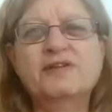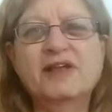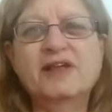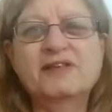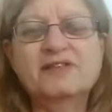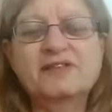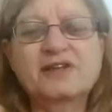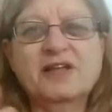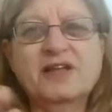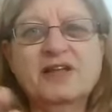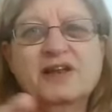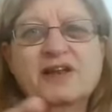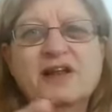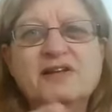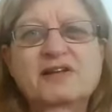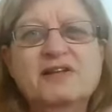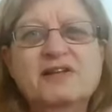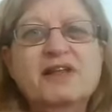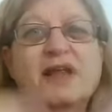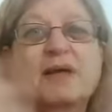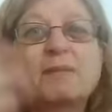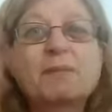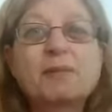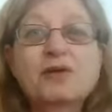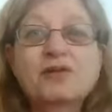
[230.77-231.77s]
Yes, I can
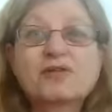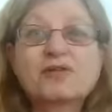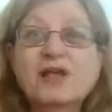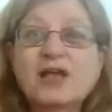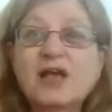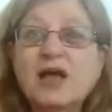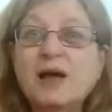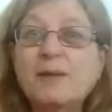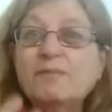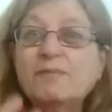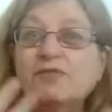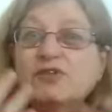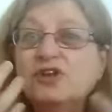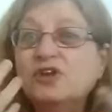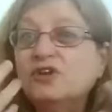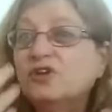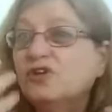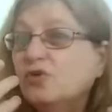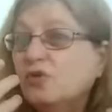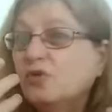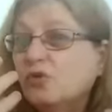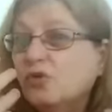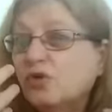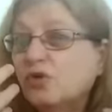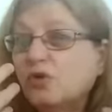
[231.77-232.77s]
understand, because they come to you,
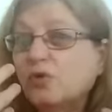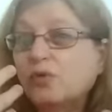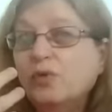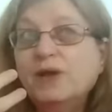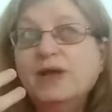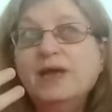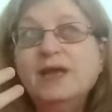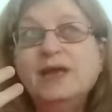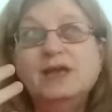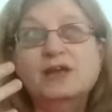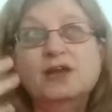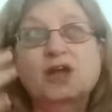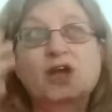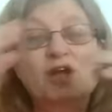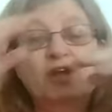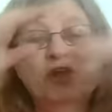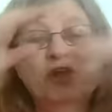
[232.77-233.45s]
you're the queen.